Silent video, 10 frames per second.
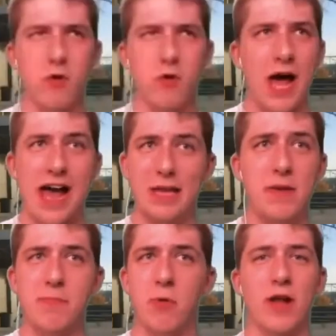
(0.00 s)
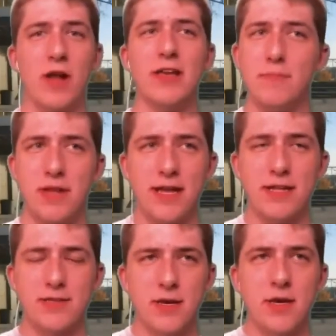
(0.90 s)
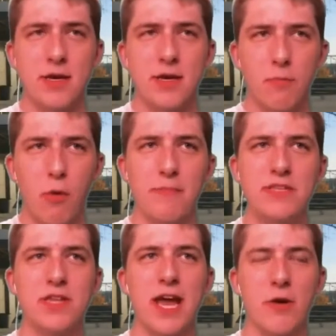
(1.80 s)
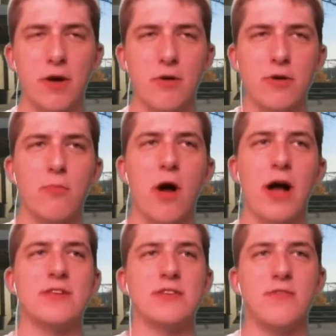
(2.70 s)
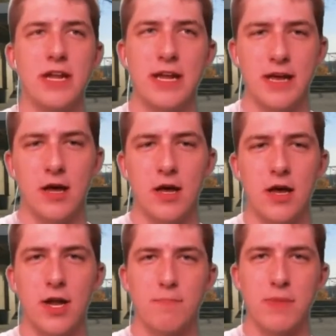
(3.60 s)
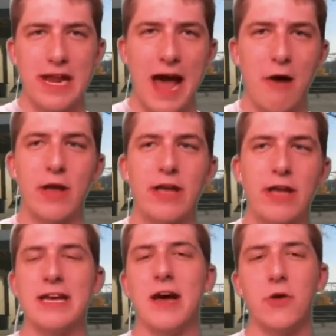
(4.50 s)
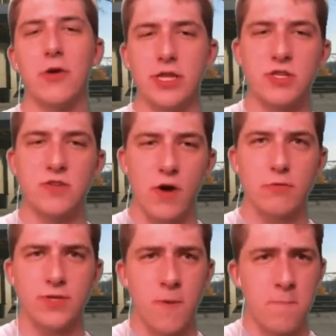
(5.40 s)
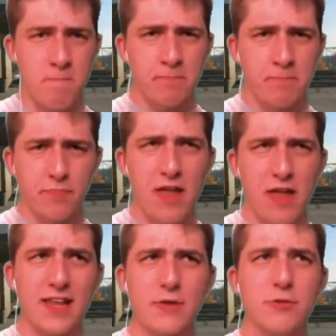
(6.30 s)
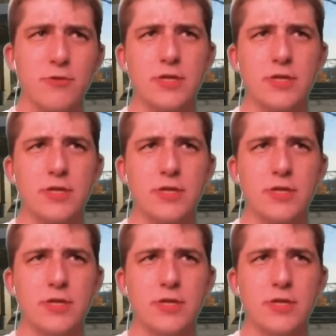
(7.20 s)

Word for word: I think people want the updates. The problem is the carrier and the process of getting uh, an update out and getting it on all these phones. And I think Google is